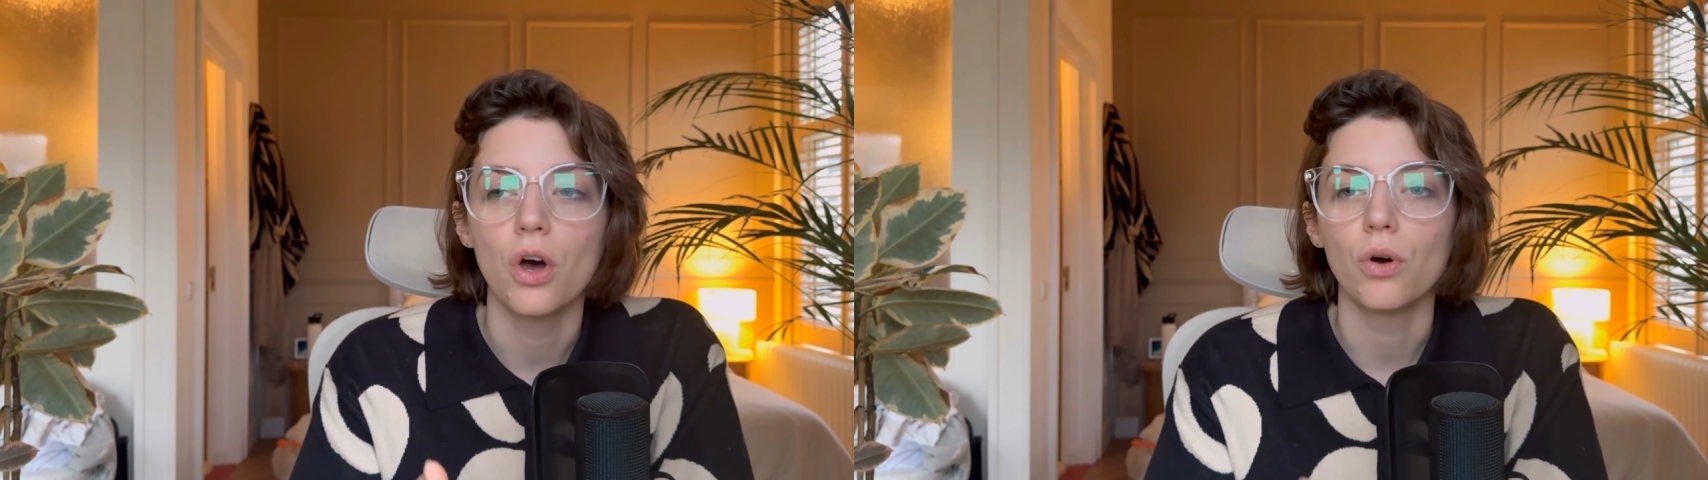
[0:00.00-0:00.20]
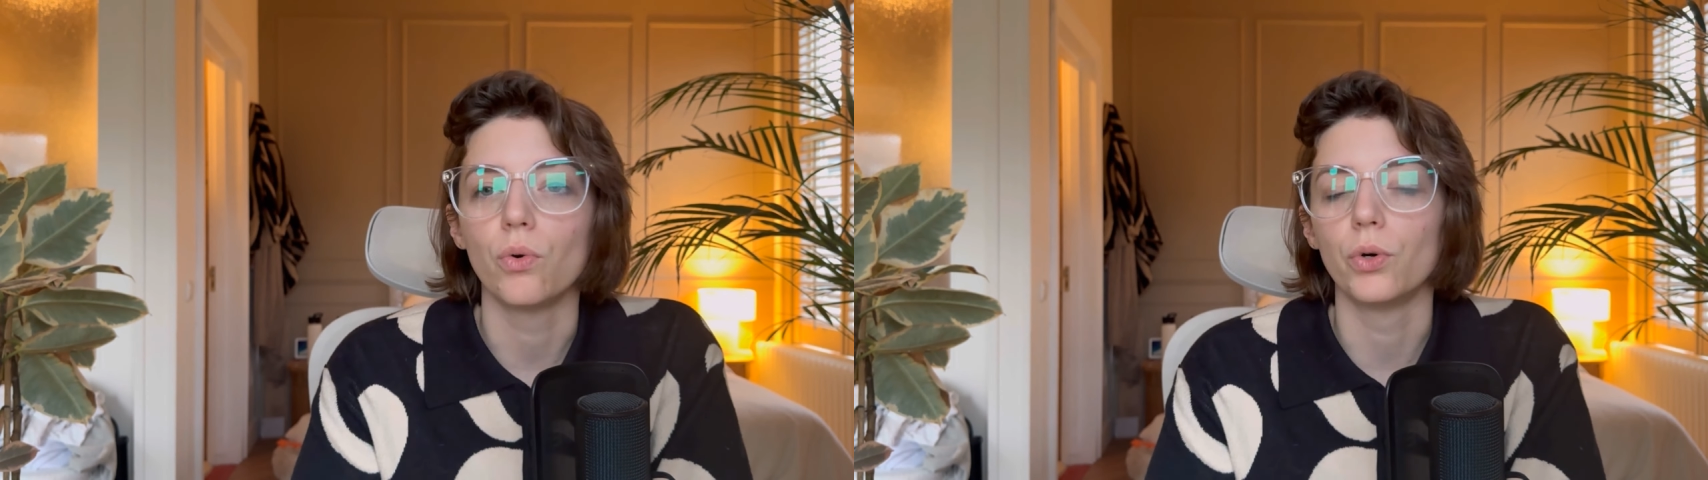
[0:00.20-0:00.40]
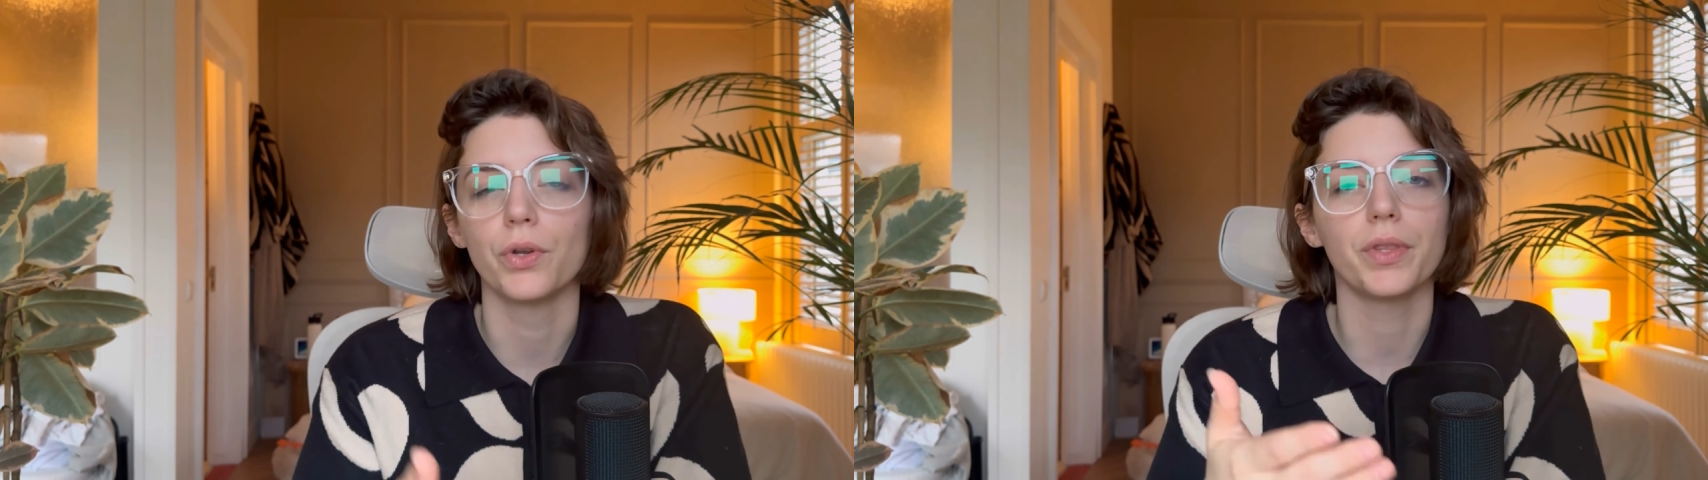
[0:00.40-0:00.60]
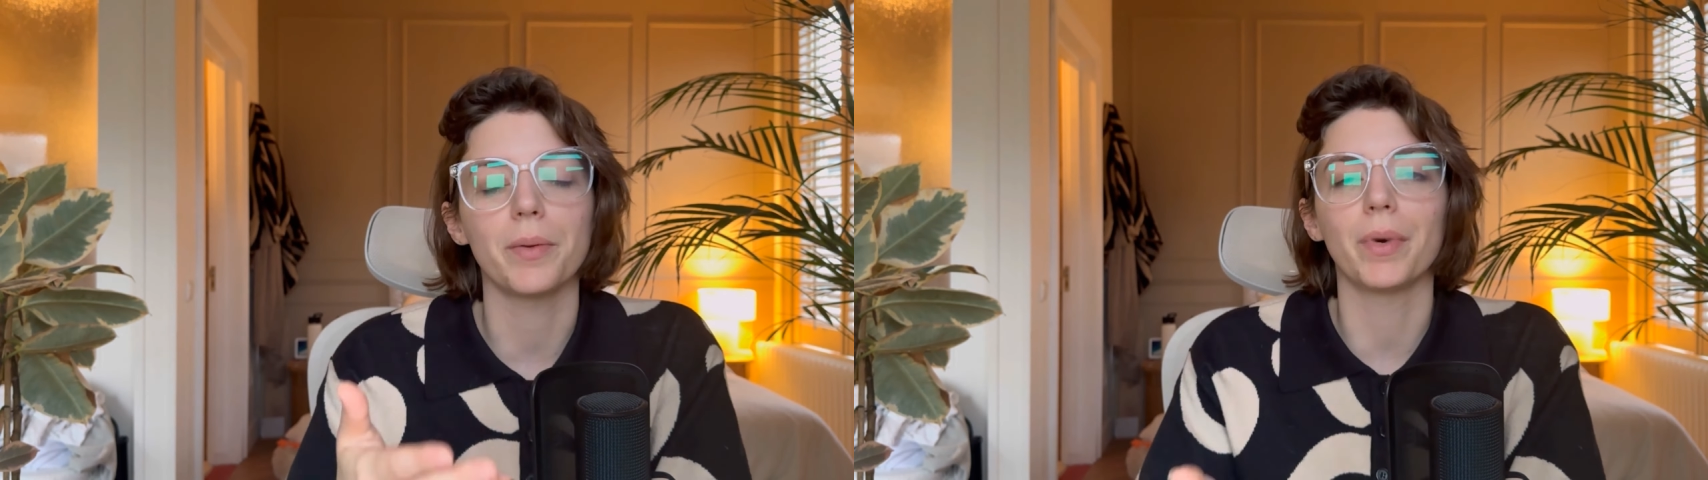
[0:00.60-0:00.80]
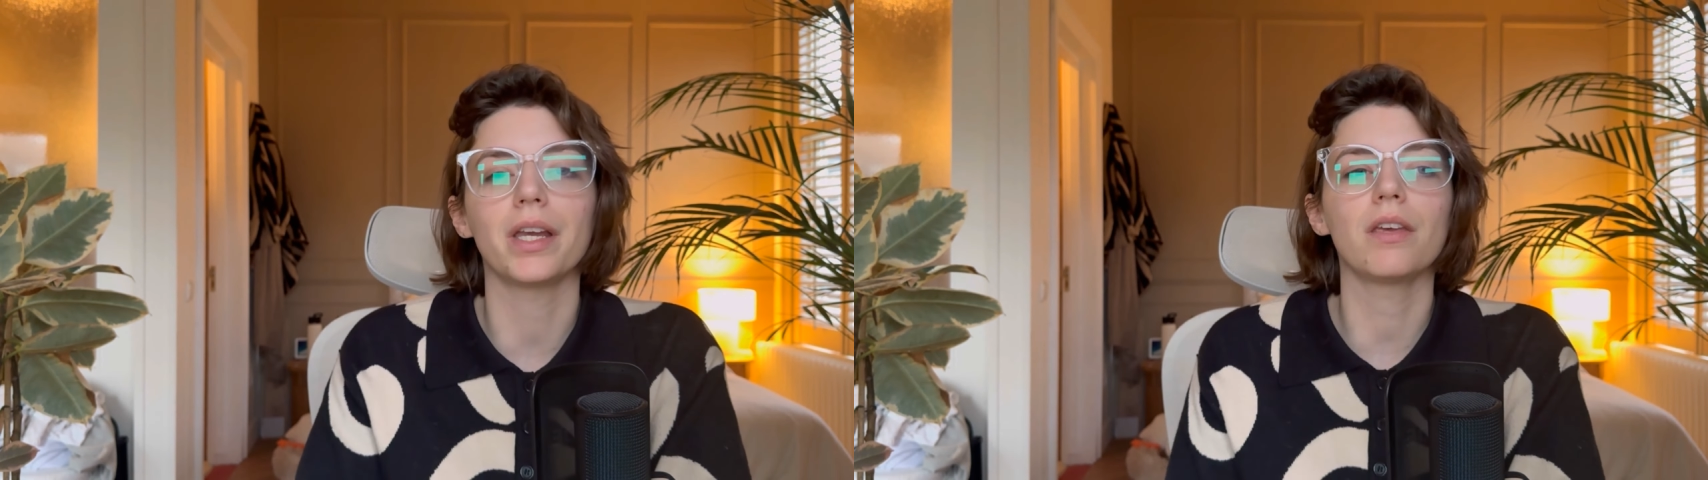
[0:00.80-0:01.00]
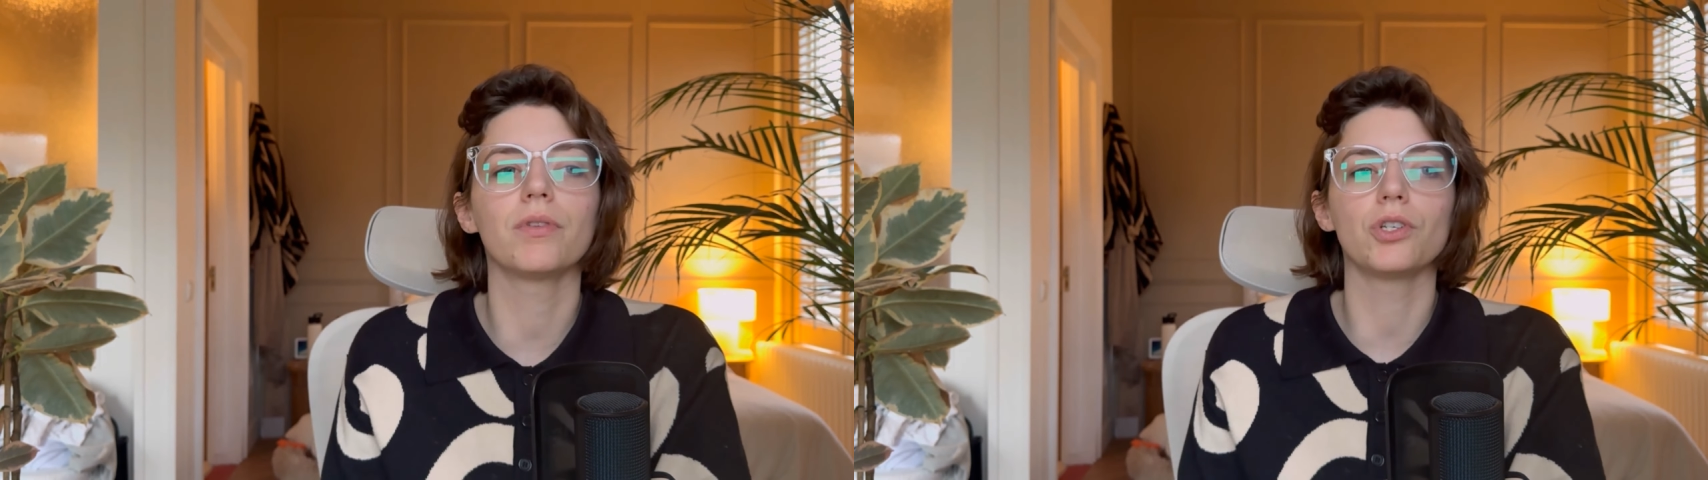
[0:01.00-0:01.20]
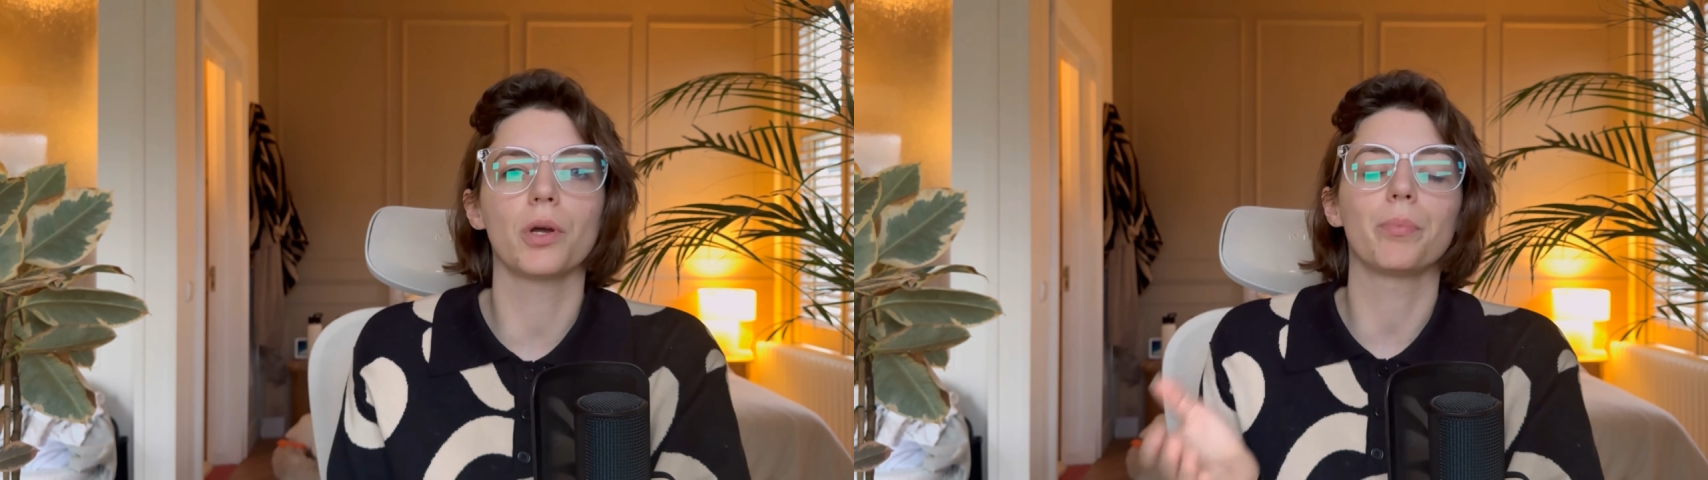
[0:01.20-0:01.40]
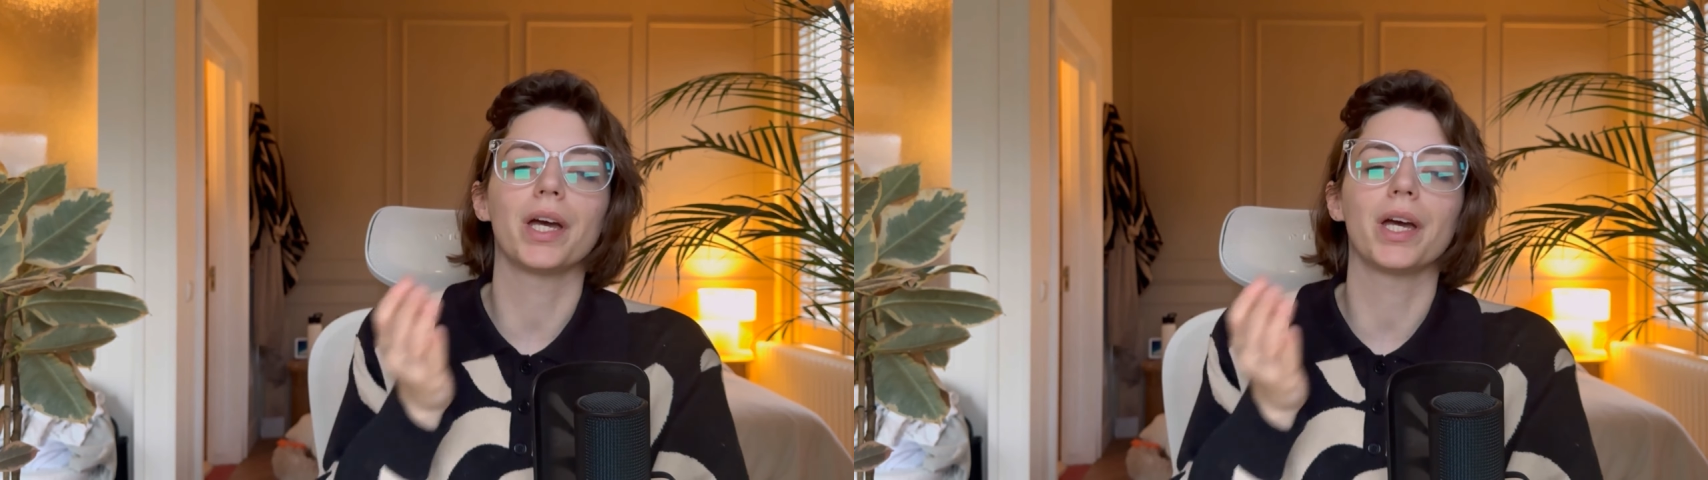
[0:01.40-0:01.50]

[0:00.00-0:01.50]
or they might even jump